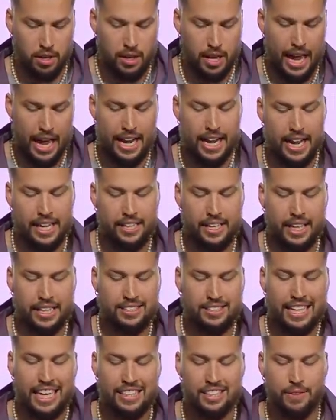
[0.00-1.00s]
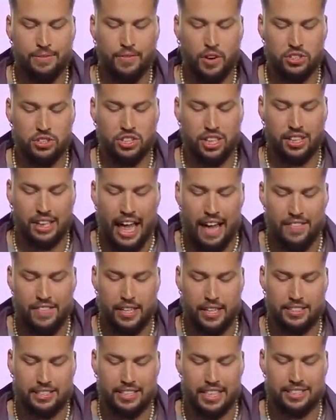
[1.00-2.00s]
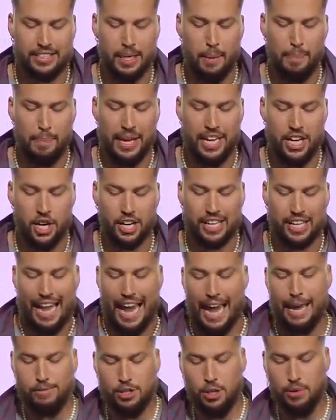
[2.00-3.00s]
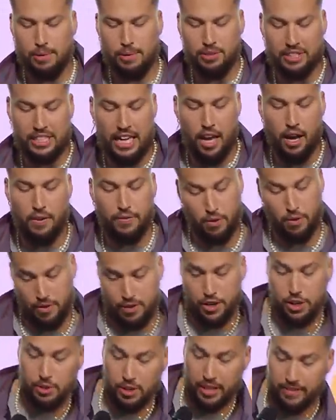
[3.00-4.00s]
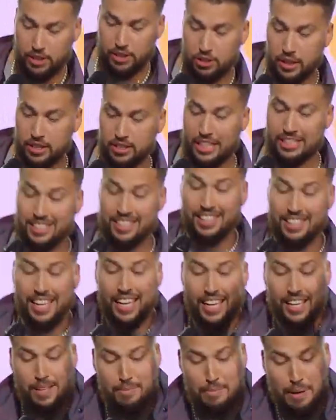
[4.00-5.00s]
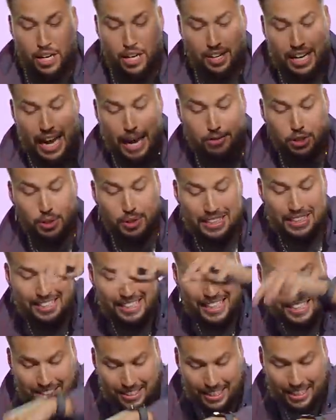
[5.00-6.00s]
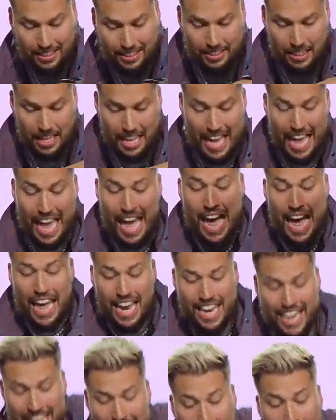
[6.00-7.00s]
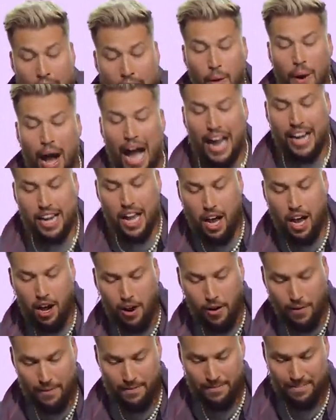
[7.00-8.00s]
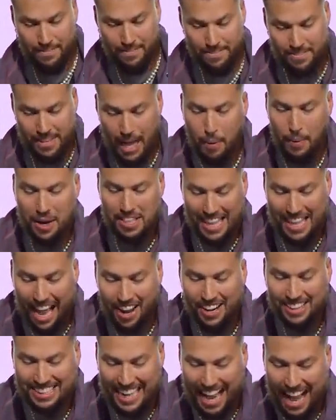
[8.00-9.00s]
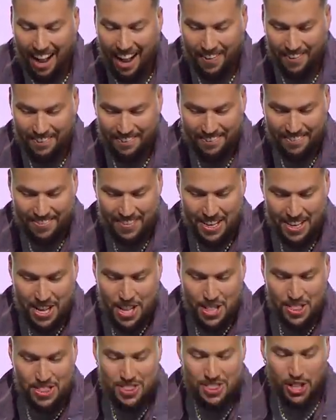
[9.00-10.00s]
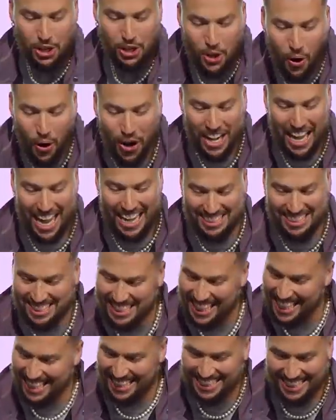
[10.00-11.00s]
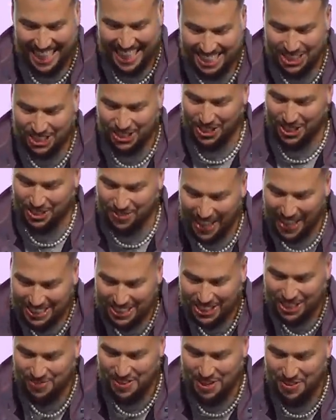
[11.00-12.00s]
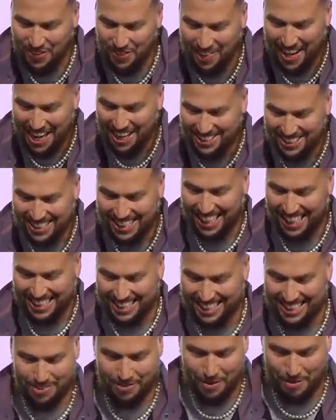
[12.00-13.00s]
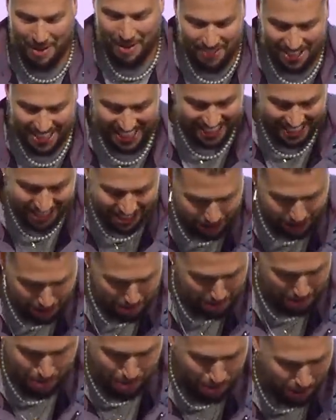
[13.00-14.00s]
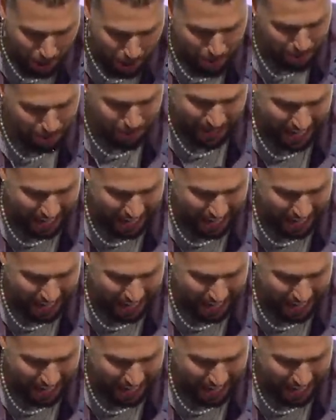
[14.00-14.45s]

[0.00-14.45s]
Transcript: And it, it says in verse eleven, it says, then Peter came to himself, or in the New Living Translation, then Peter came to his senses. Now I know that without a doubt, the Lord has sent his angel and rescued me from Herod's clutches and from everything the Jewish people were hoping would